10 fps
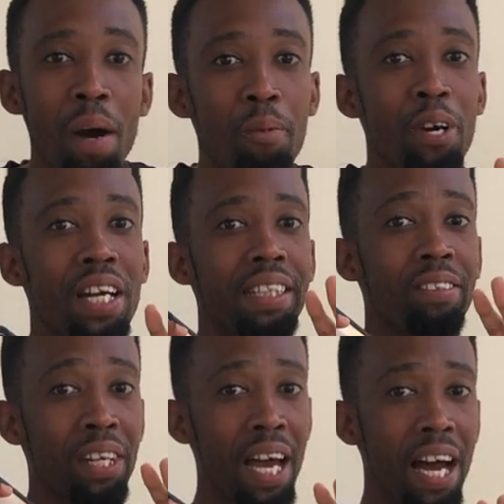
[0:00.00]
I'm gonna
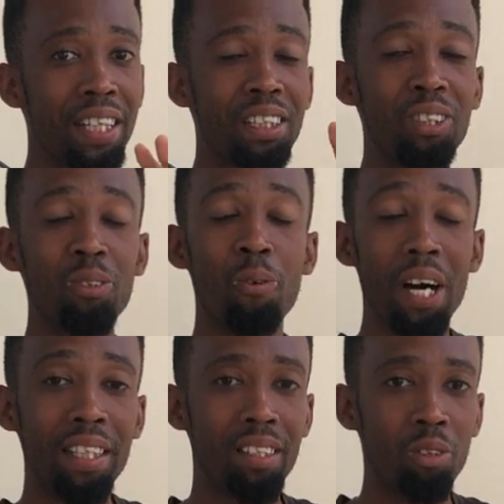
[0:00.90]
react to
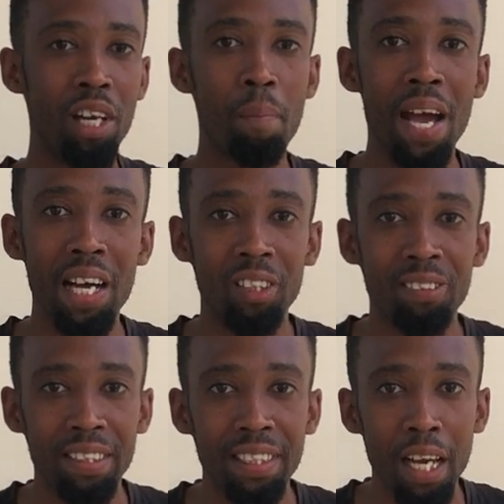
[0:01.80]
what Wode has
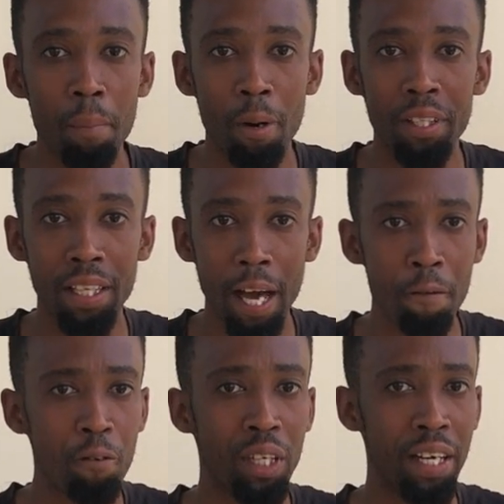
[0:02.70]
to say about the
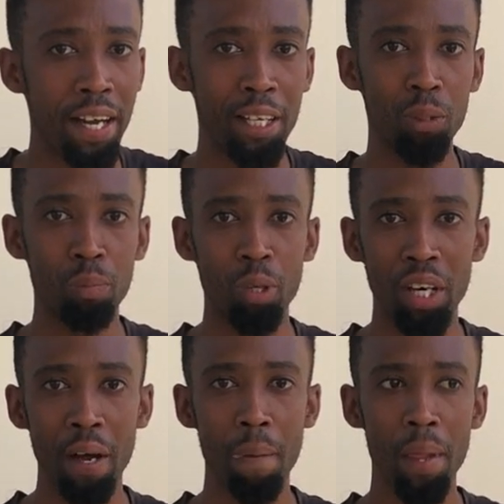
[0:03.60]
African diaspora,